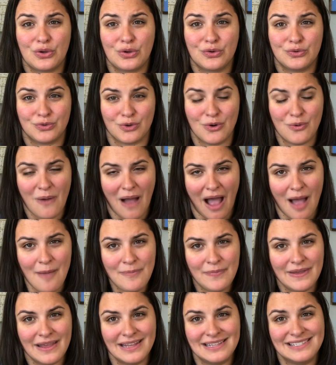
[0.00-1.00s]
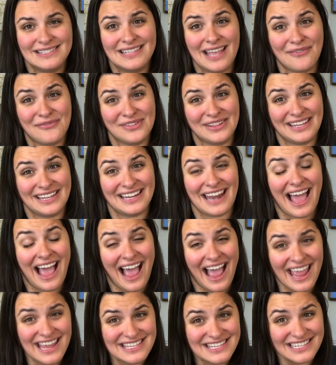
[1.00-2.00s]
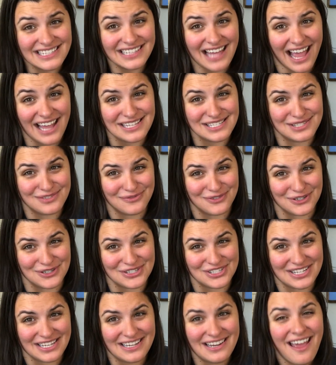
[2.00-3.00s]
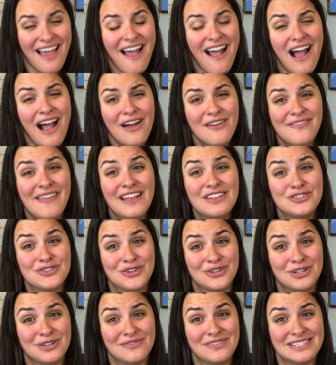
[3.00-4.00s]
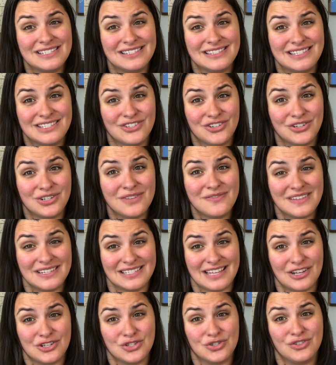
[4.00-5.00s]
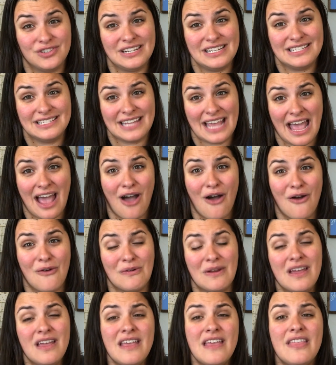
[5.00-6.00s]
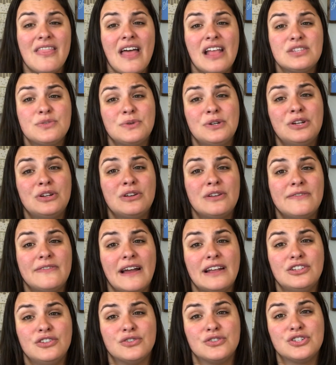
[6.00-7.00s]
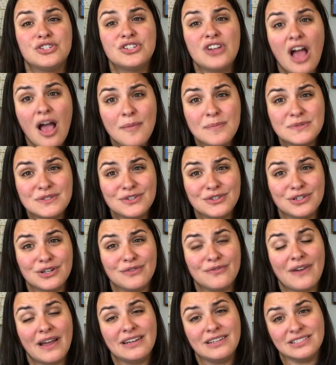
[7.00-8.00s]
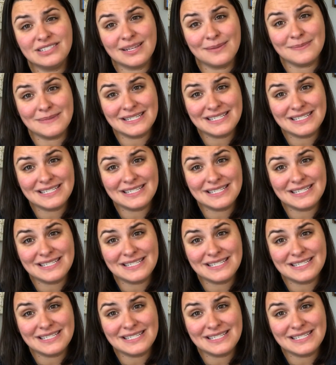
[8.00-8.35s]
grew up. It's definitely an idealized version of that turn of the century town. That's where you're going to find your shops. You're going to find some